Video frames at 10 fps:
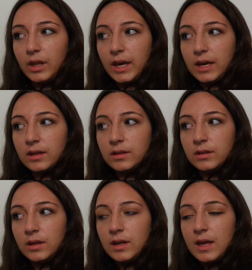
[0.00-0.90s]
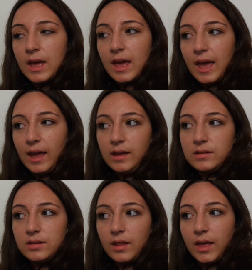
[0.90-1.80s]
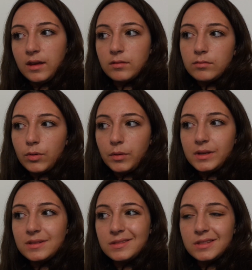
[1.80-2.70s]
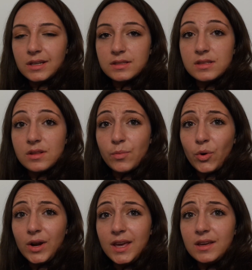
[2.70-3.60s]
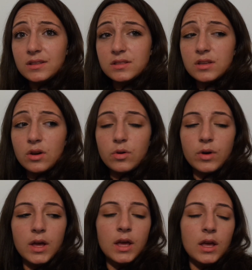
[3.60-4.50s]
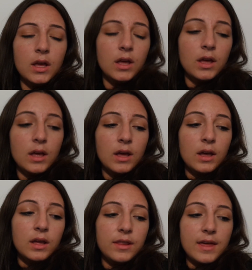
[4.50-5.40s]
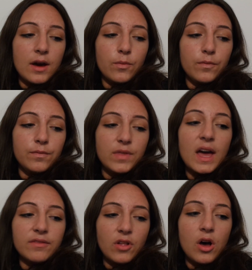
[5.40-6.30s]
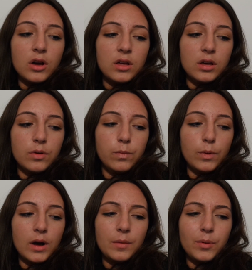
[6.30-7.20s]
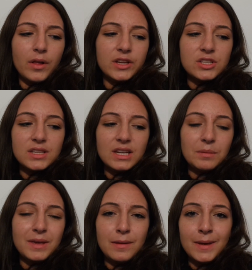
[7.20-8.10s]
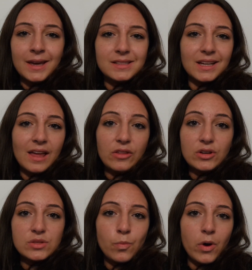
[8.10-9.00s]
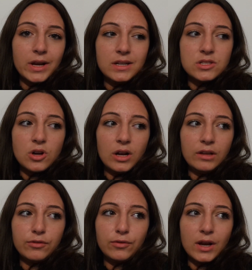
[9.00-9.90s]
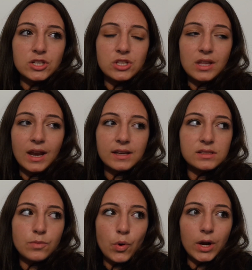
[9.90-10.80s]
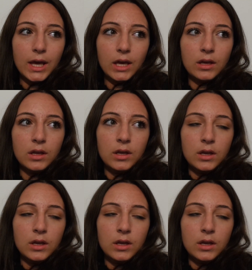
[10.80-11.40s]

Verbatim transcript: like 8, like probably 6 in the morning. So that that vlog, well, I'll probably just end up keeping it together as one and starting fresh the next morning,